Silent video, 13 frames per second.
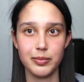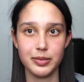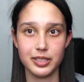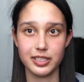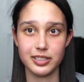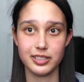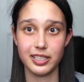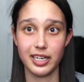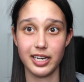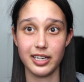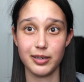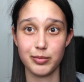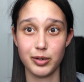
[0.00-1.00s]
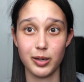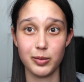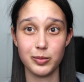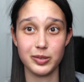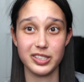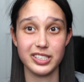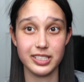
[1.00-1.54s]
because he had a
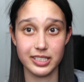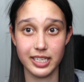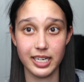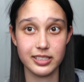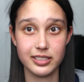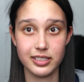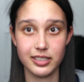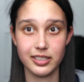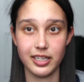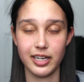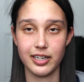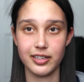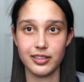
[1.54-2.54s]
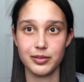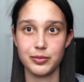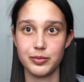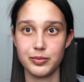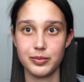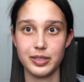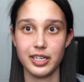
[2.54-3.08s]
problem with his intestine, and
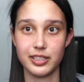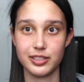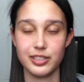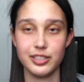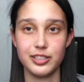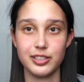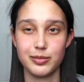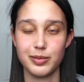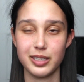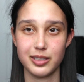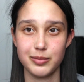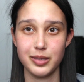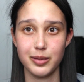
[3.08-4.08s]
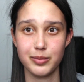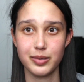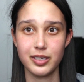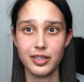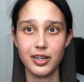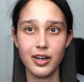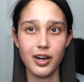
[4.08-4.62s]
we actually just picked him up
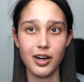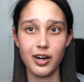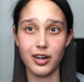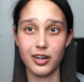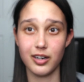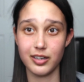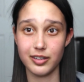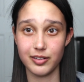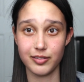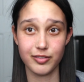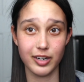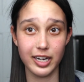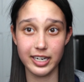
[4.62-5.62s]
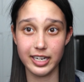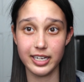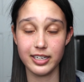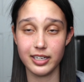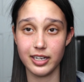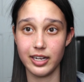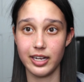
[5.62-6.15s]
on
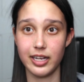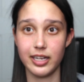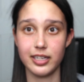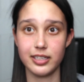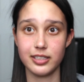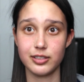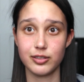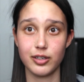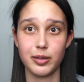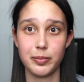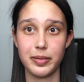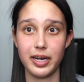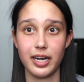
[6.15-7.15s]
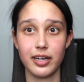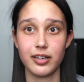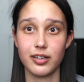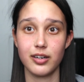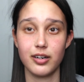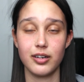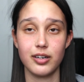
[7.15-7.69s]
Friday, and he's going
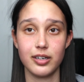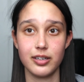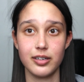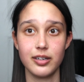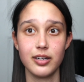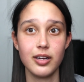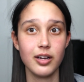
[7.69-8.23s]
back on